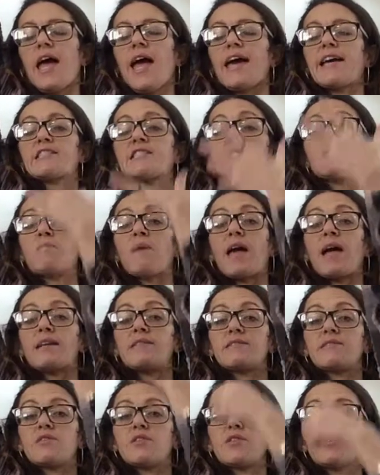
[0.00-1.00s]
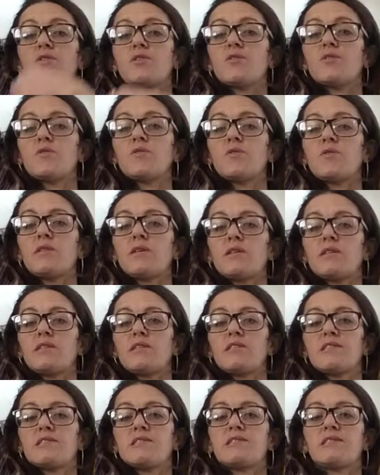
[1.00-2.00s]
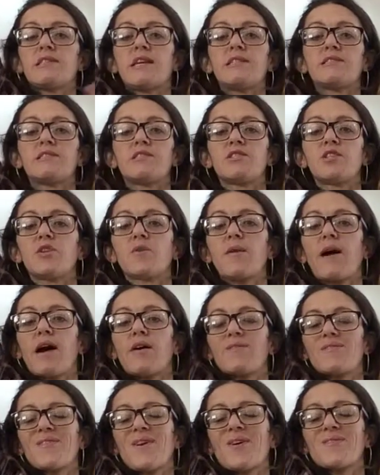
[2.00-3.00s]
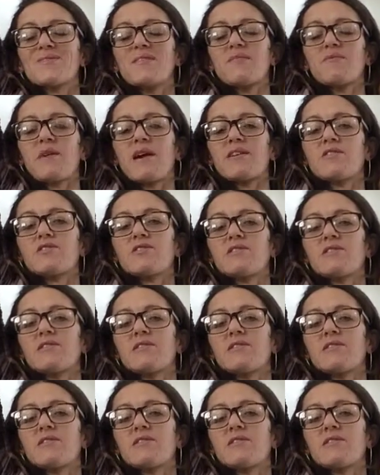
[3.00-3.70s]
expanding you, sending you out in all directions,